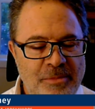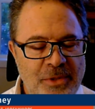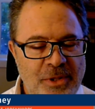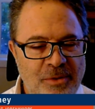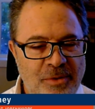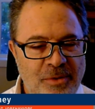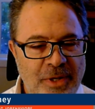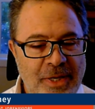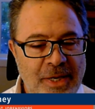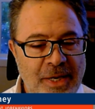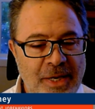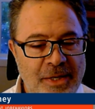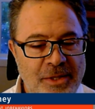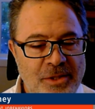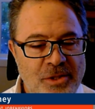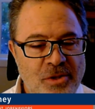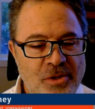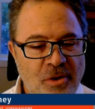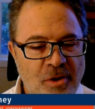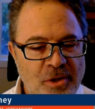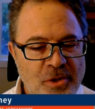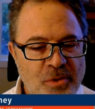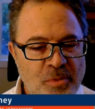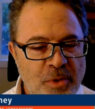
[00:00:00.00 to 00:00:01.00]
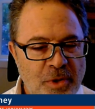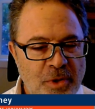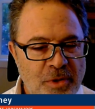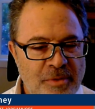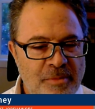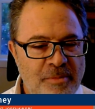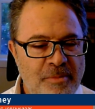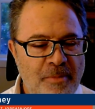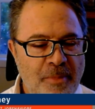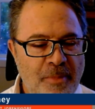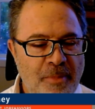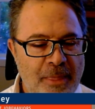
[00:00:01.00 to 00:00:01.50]
again, it starts
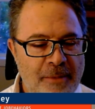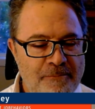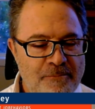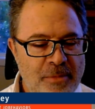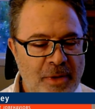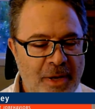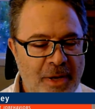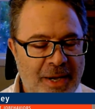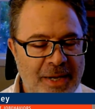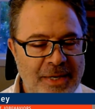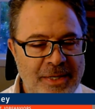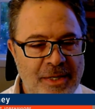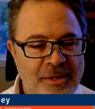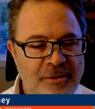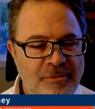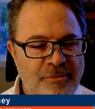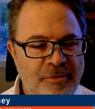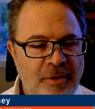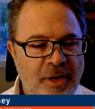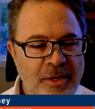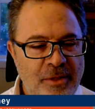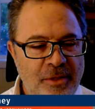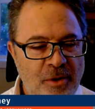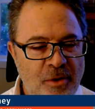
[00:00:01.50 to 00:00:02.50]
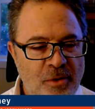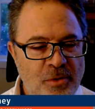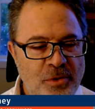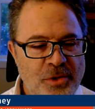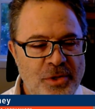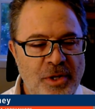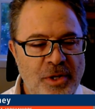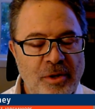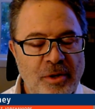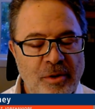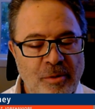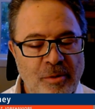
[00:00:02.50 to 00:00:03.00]
with identifying those
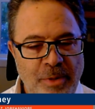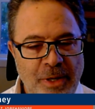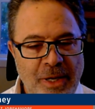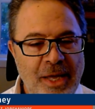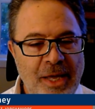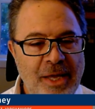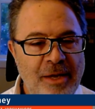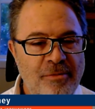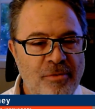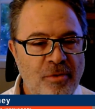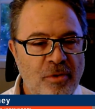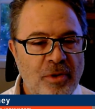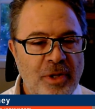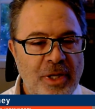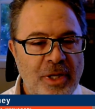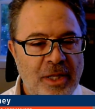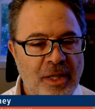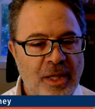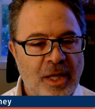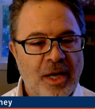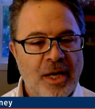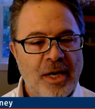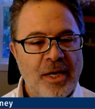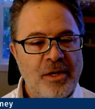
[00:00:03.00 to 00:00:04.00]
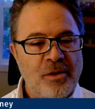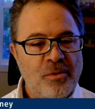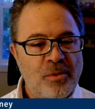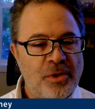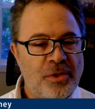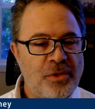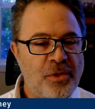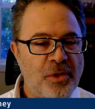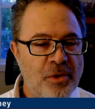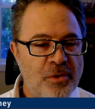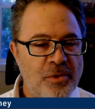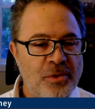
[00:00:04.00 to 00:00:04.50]
that are behaviorally aligned
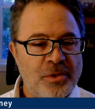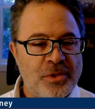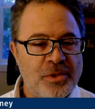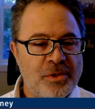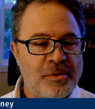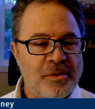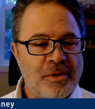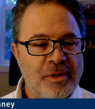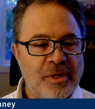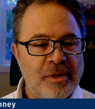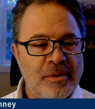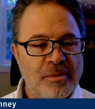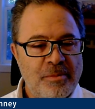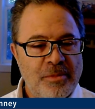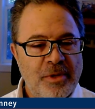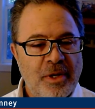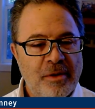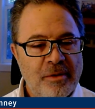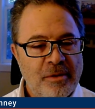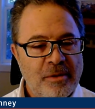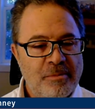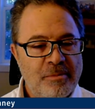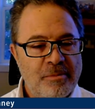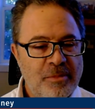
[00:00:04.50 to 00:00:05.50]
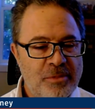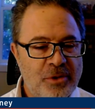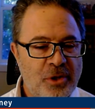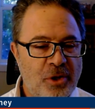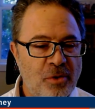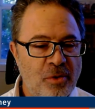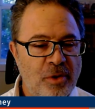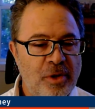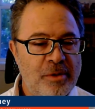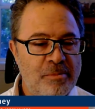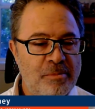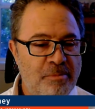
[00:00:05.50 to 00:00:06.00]
with those
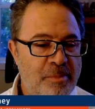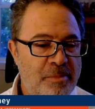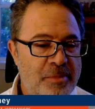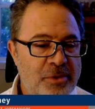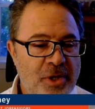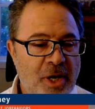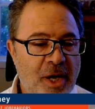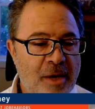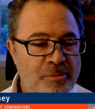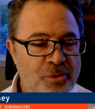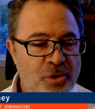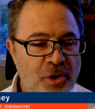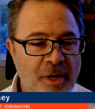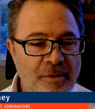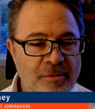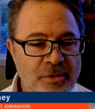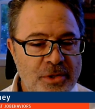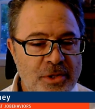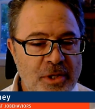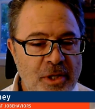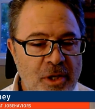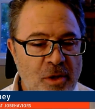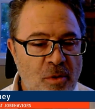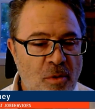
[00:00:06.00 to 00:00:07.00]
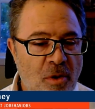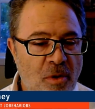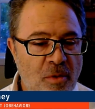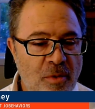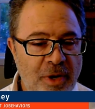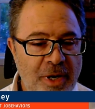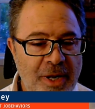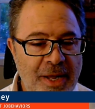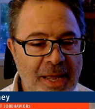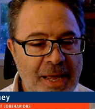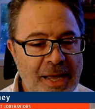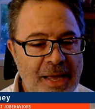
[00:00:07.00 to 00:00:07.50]
current top drivers that you
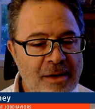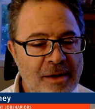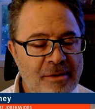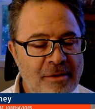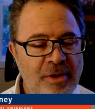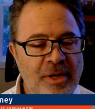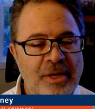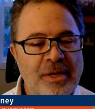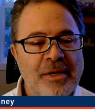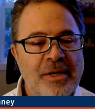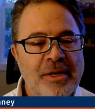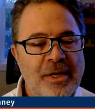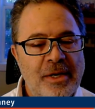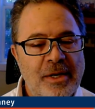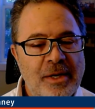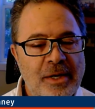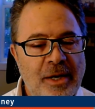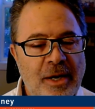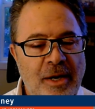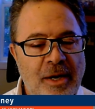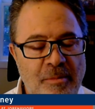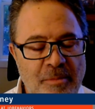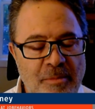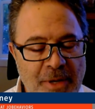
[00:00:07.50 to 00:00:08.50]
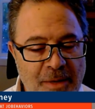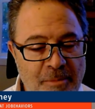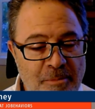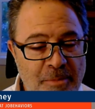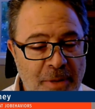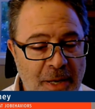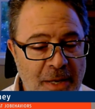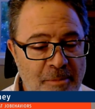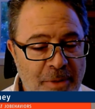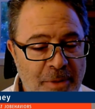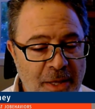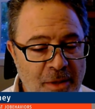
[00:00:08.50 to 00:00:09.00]
already have.
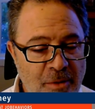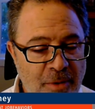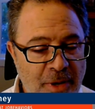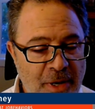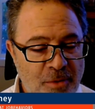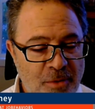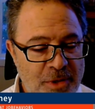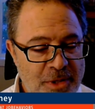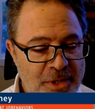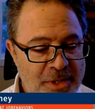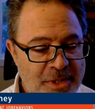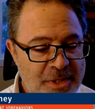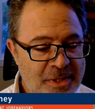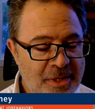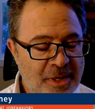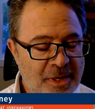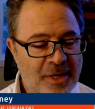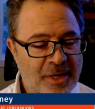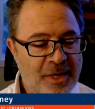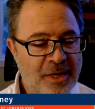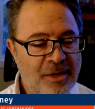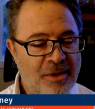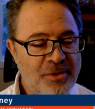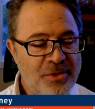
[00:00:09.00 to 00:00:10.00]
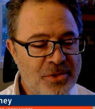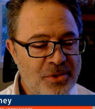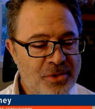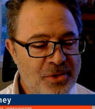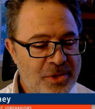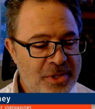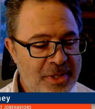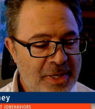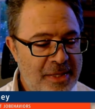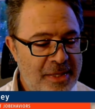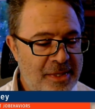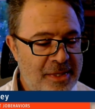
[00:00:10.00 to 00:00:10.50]
And by the way, I also
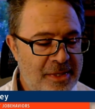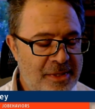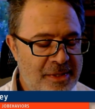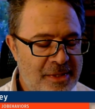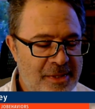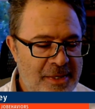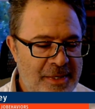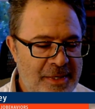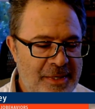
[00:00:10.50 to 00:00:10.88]
say that